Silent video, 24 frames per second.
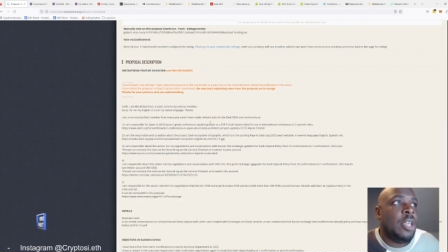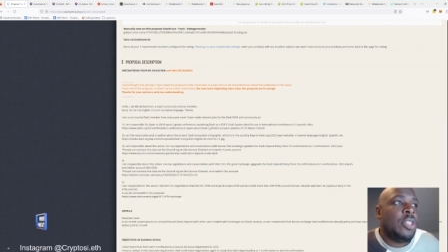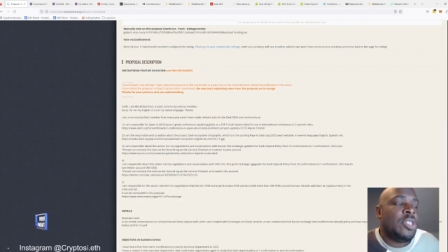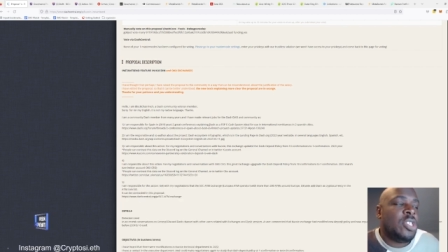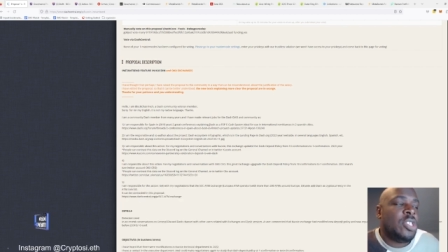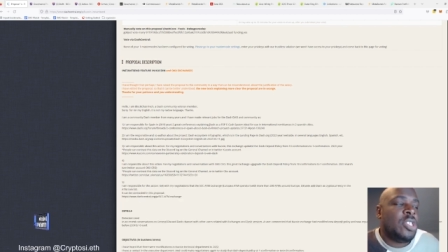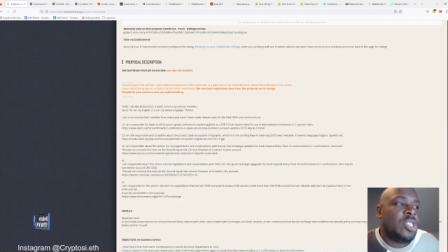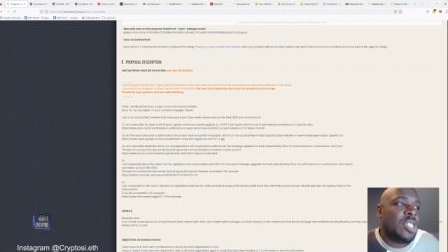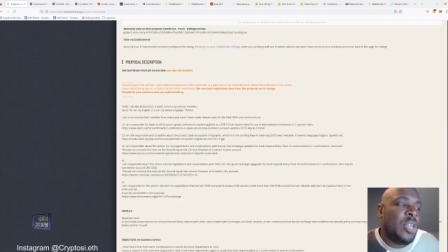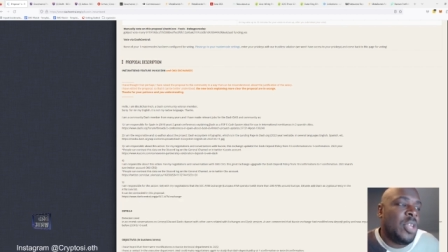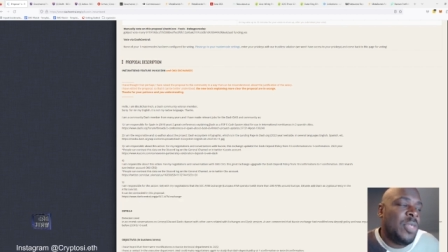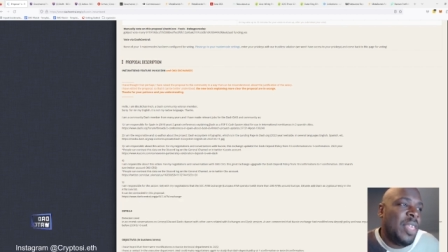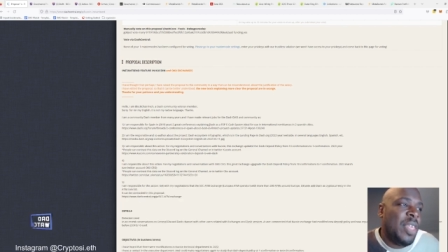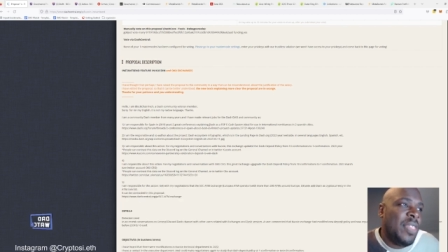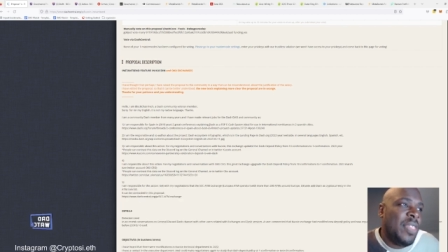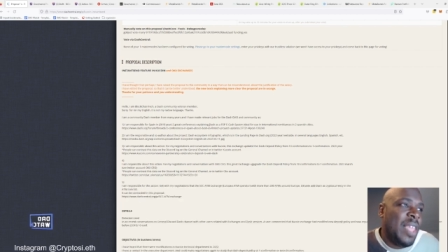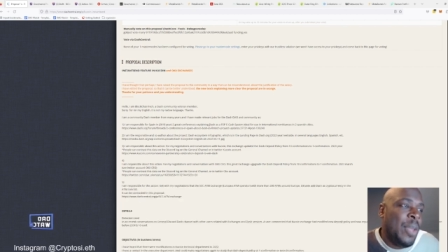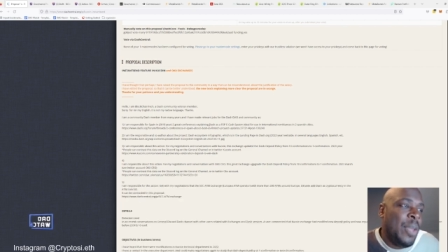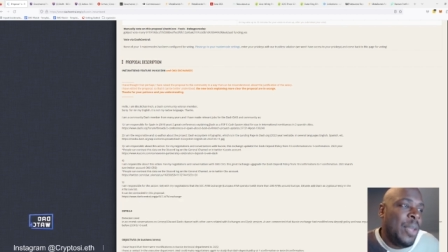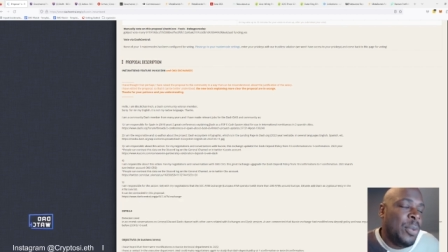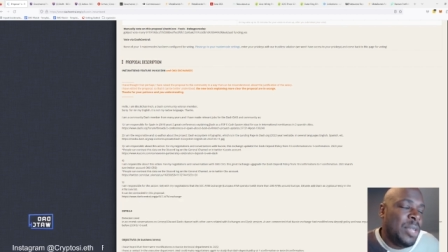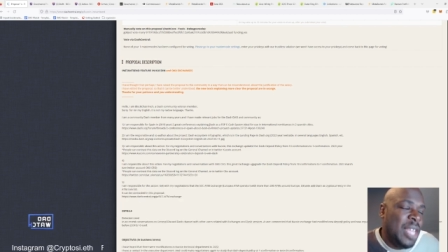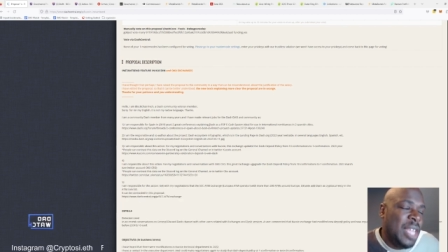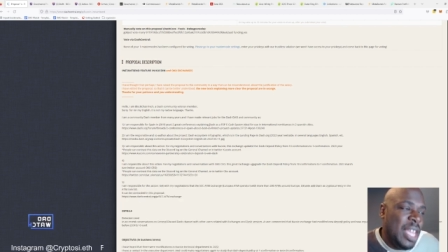so that
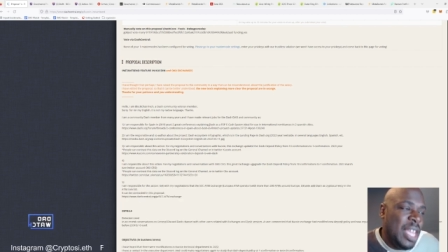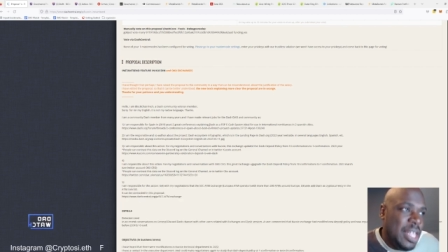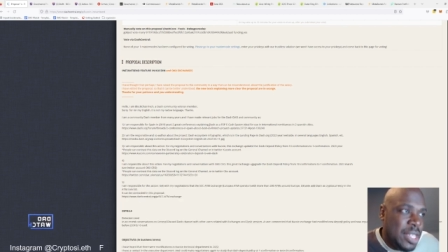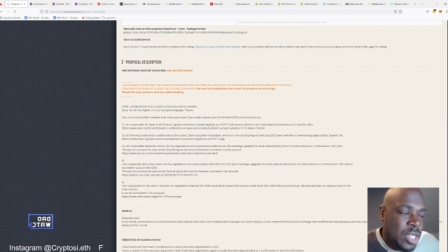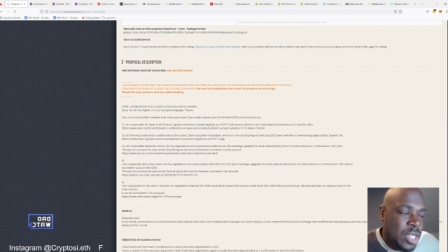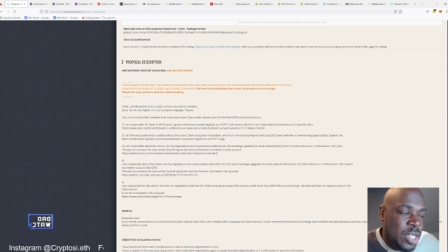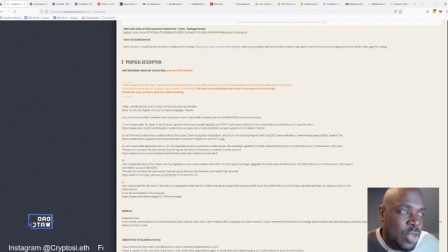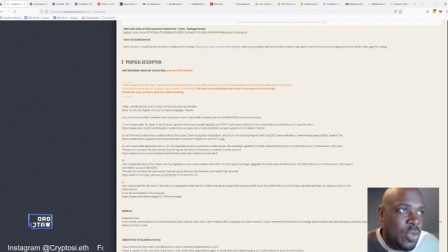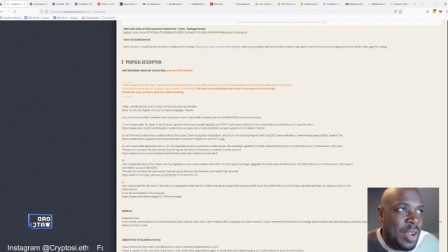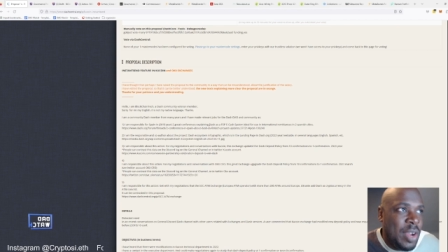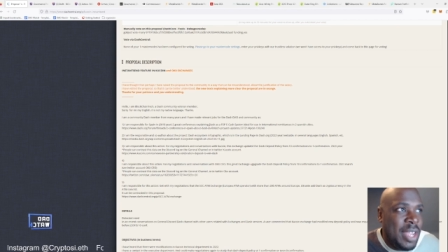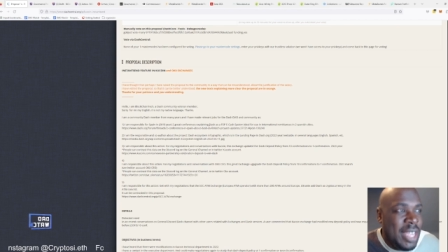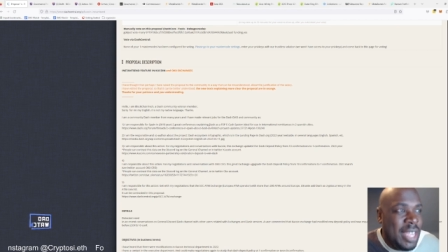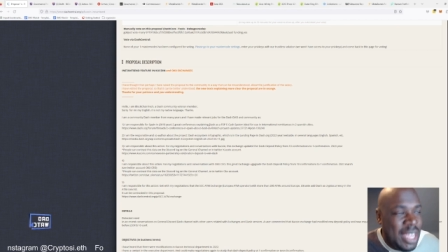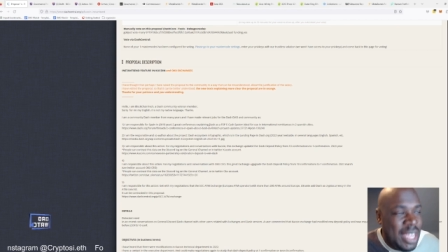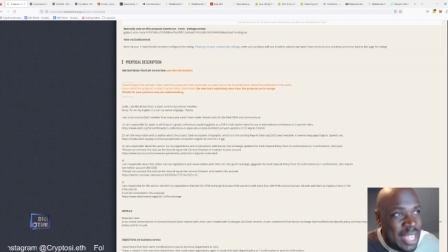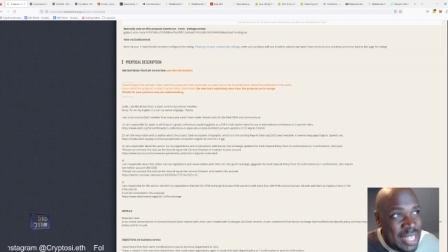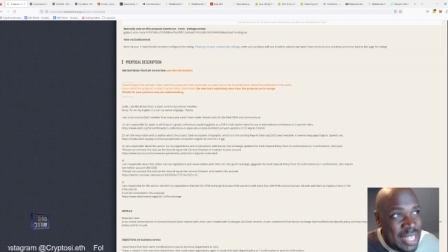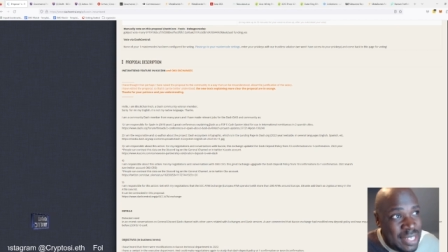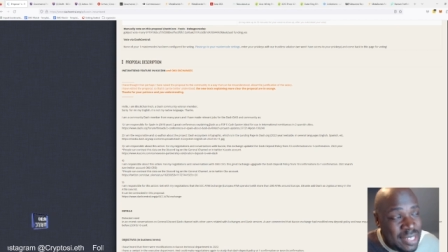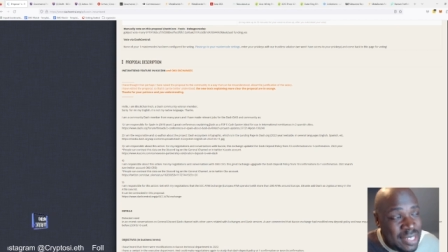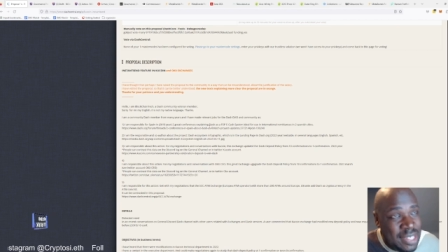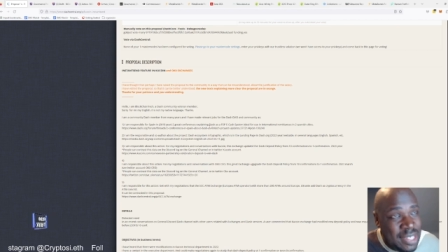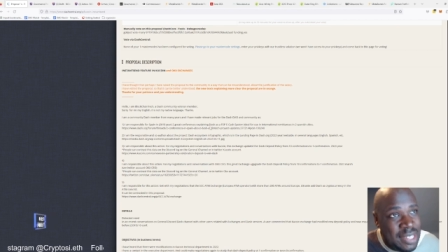they would integrate
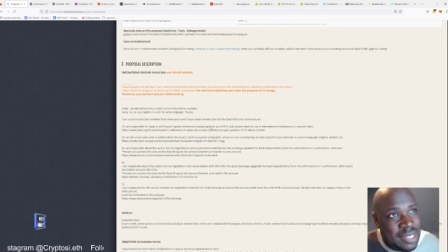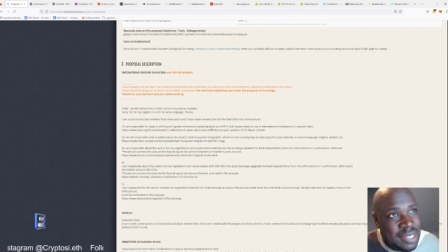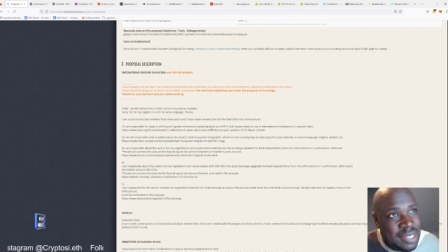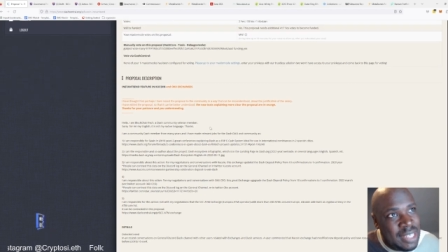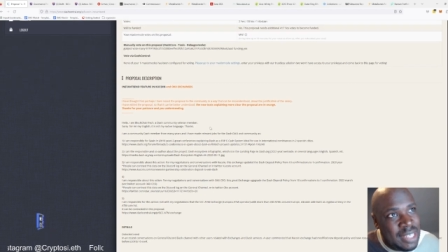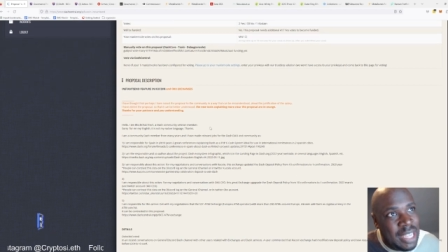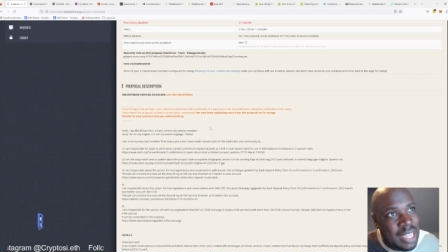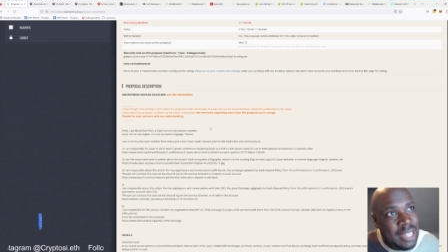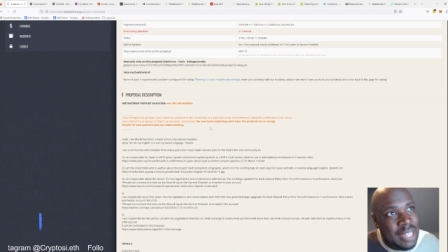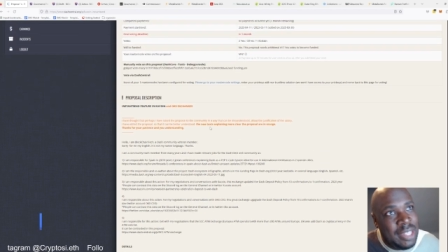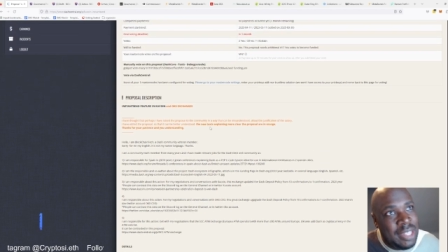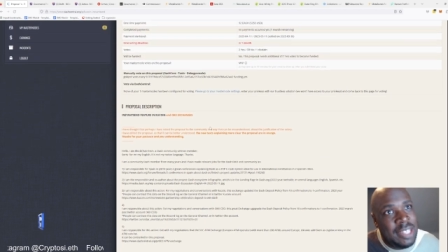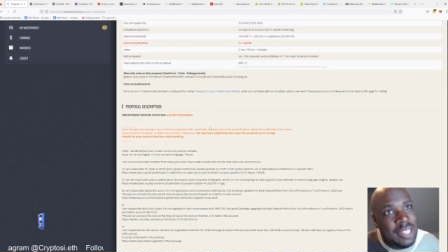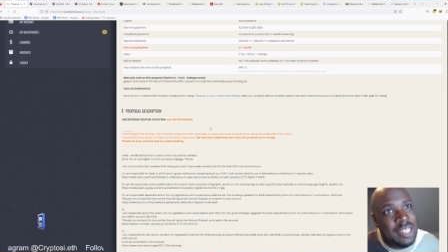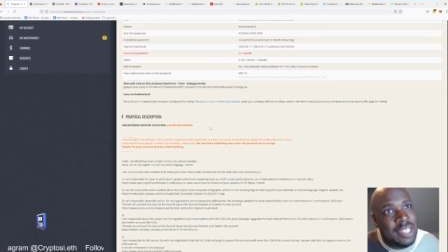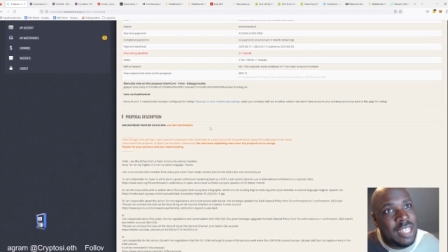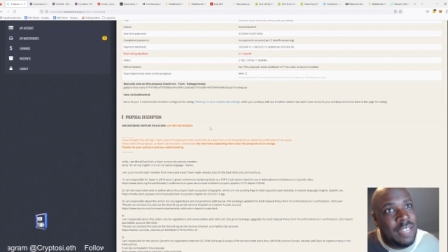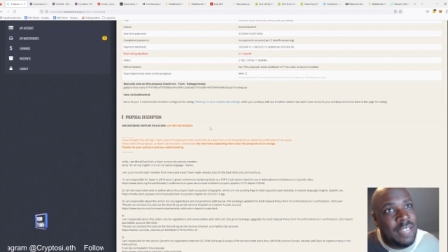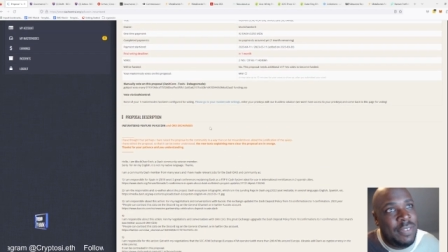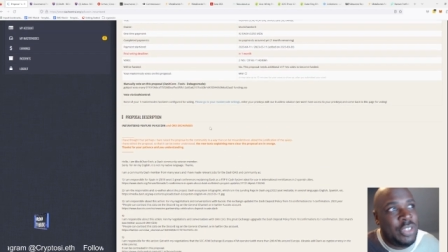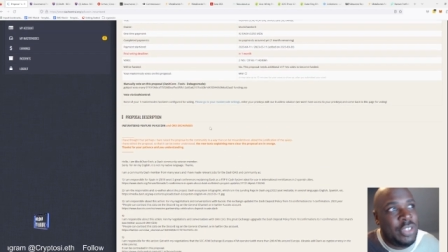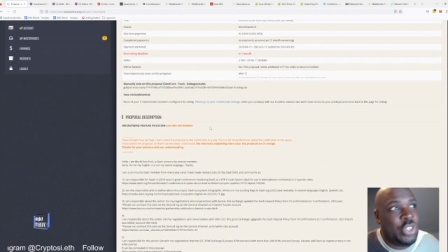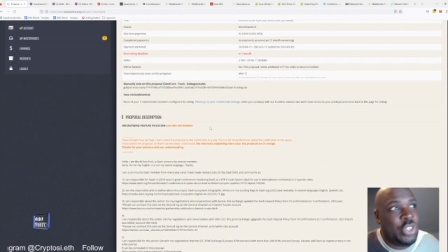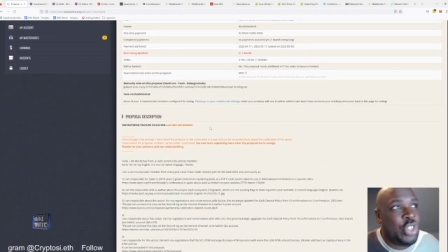Instant Send into
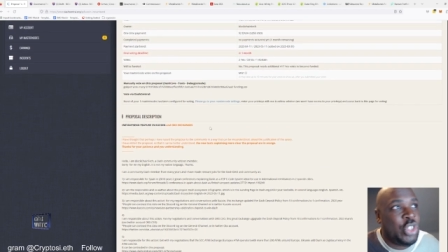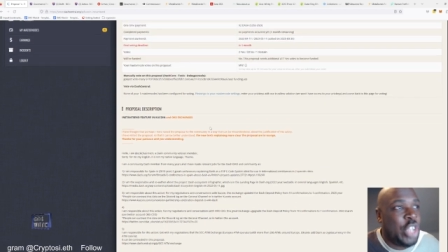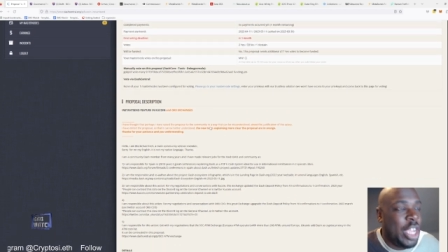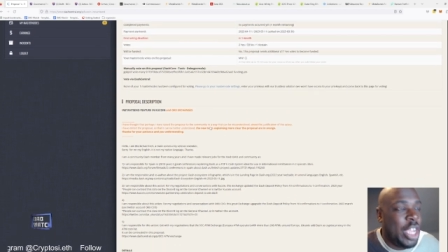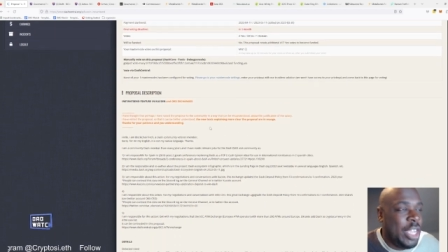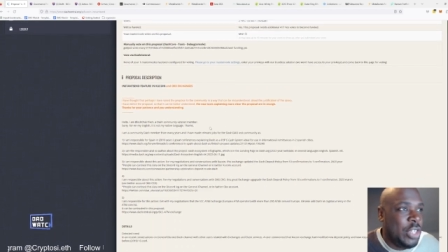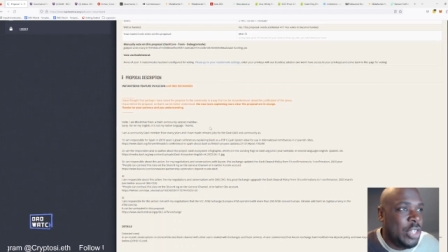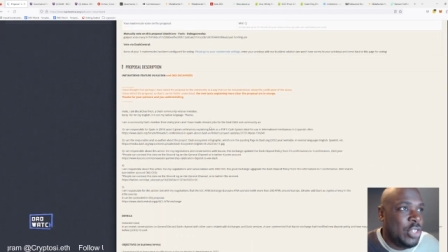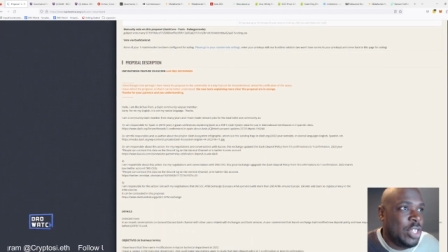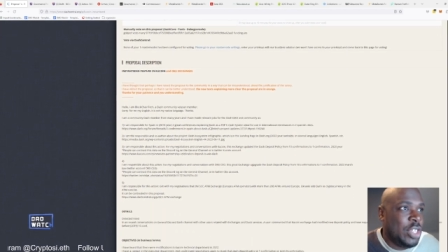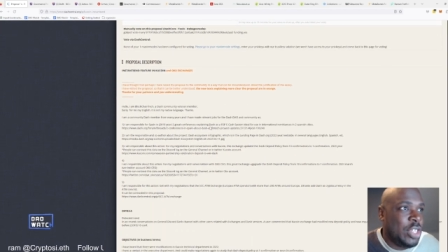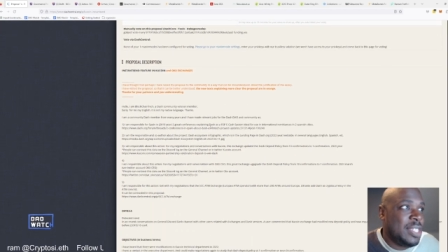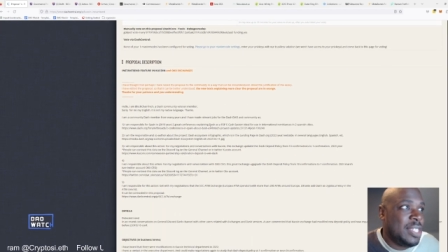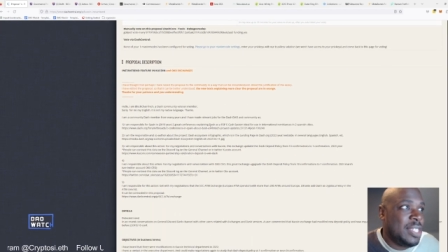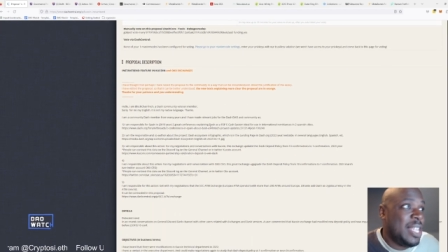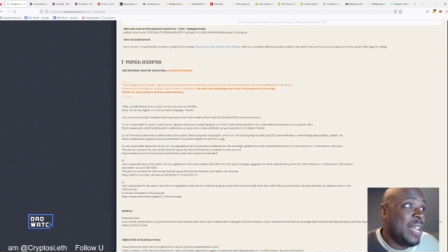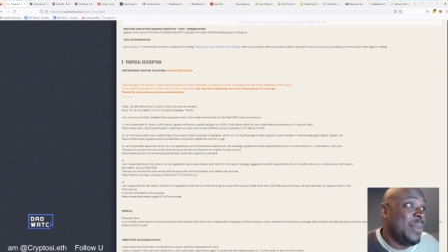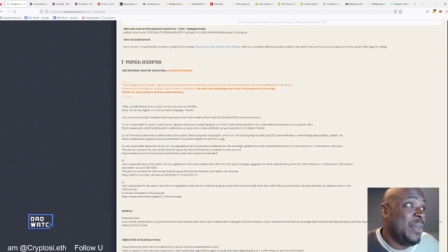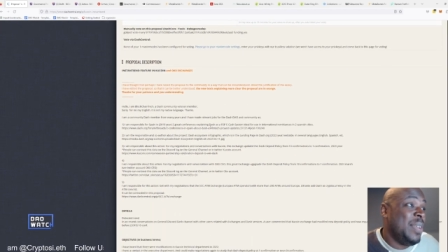their exchanges. Now,